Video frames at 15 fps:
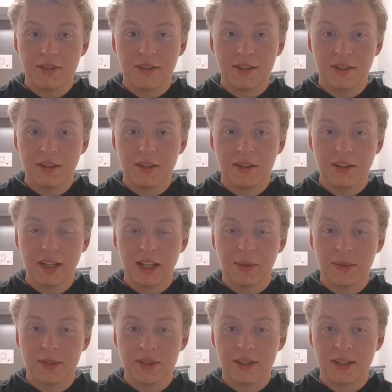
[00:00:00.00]
The
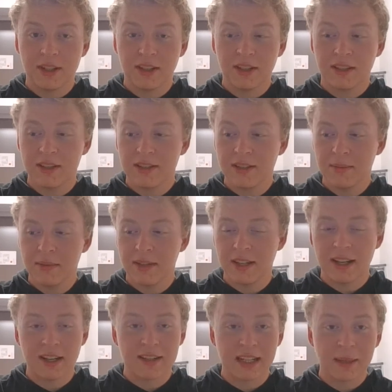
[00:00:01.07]
language here, that some of the
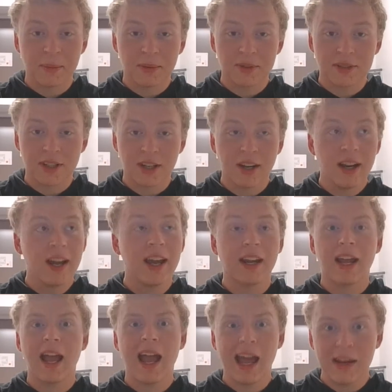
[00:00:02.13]
examples here,
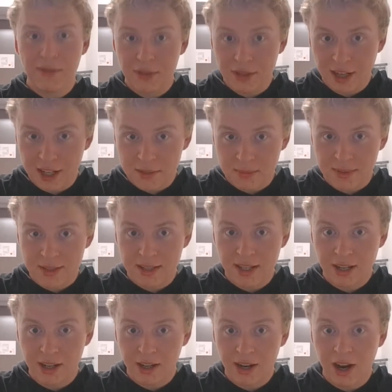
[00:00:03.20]
heck, advertisements
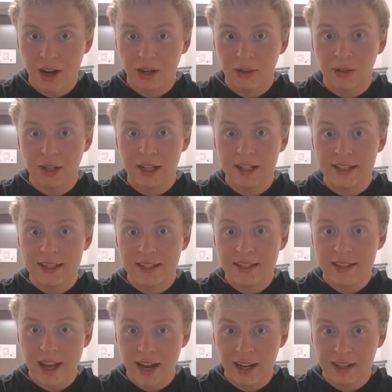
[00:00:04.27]
here are
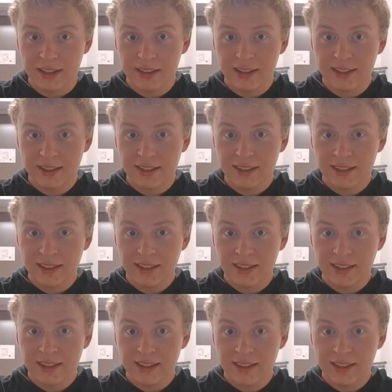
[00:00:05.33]
insane.
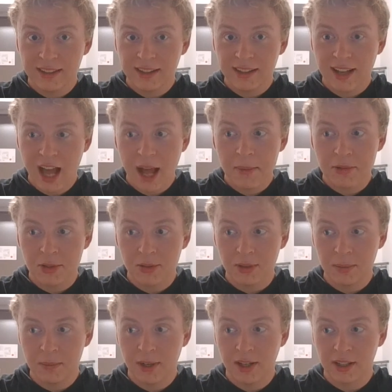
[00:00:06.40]

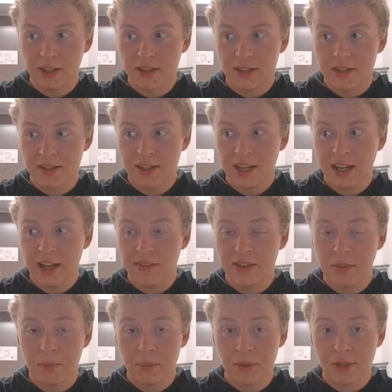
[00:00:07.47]
Absolutely bonkers. They have
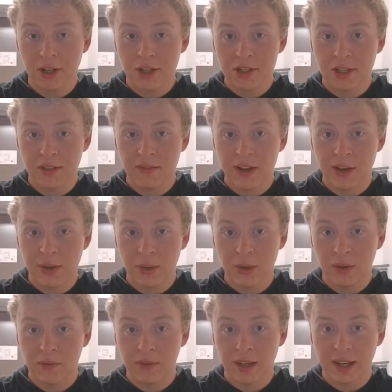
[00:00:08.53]
the production value
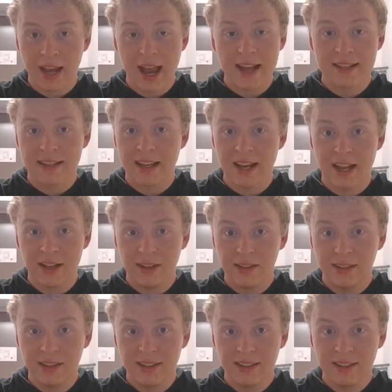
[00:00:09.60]
of like SNL